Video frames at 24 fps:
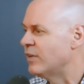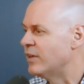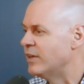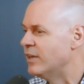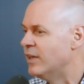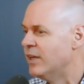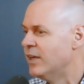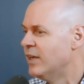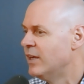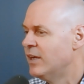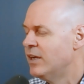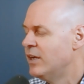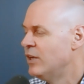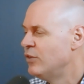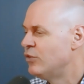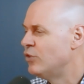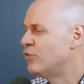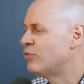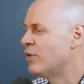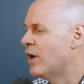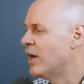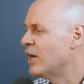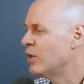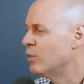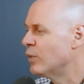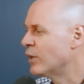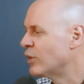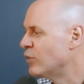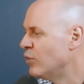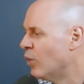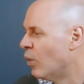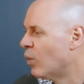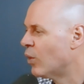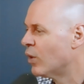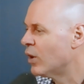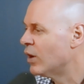And to try to
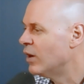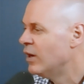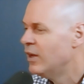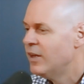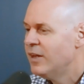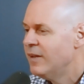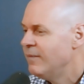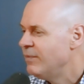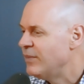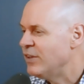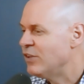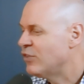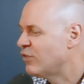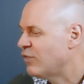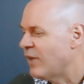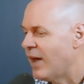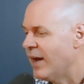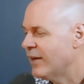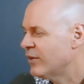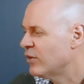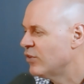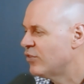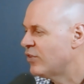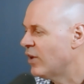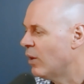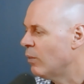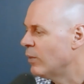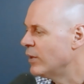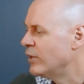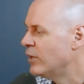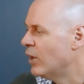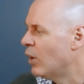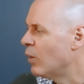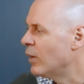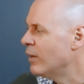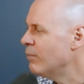ignore these factors that
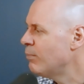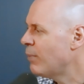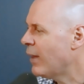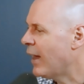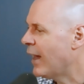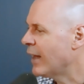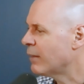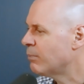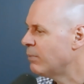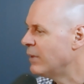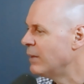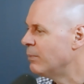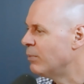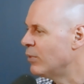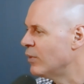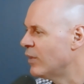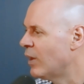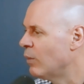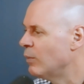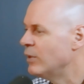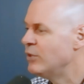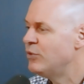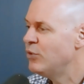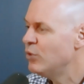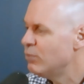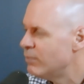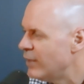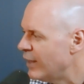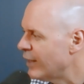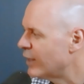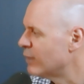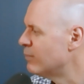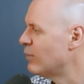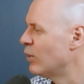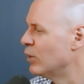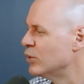we know impact people, that we do
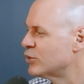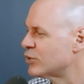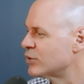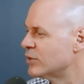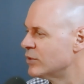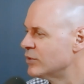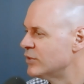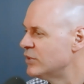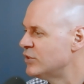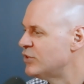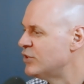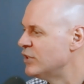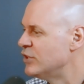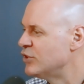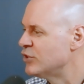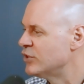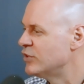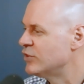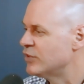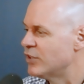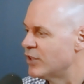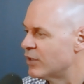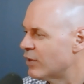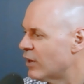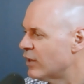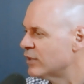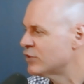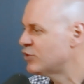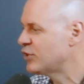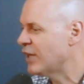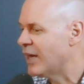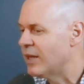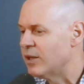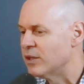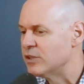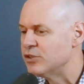make emotional decisions. And there are
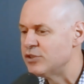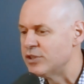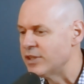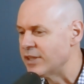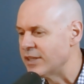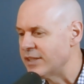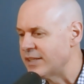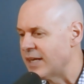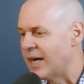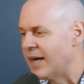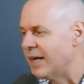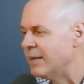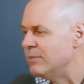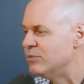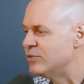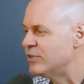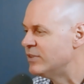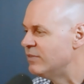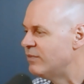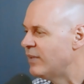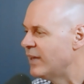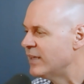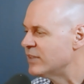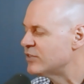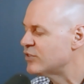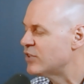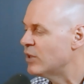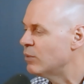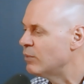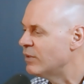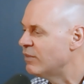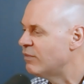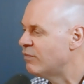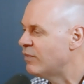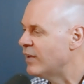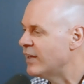challenging times and events that
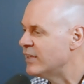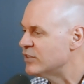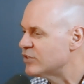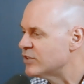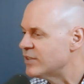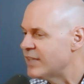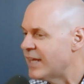we face.